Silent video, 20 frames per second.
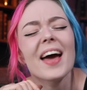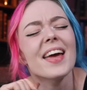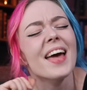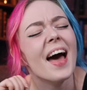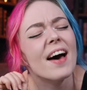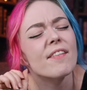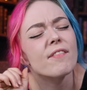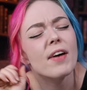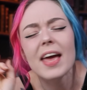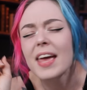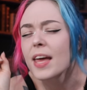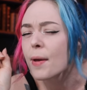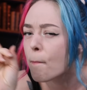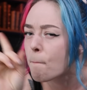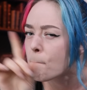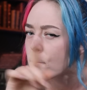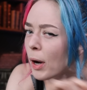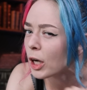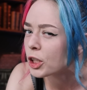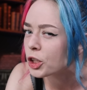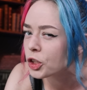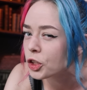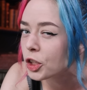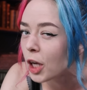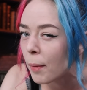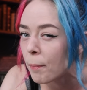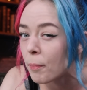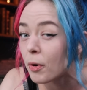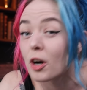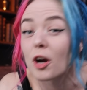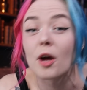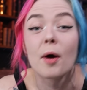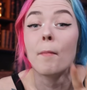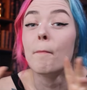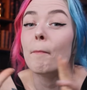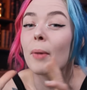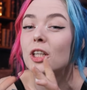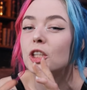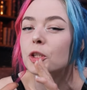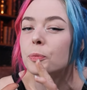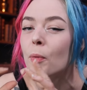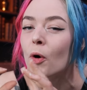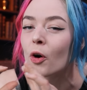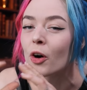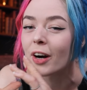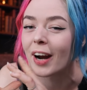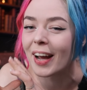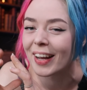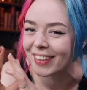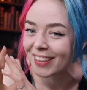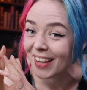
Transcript: I have a much dumber, much more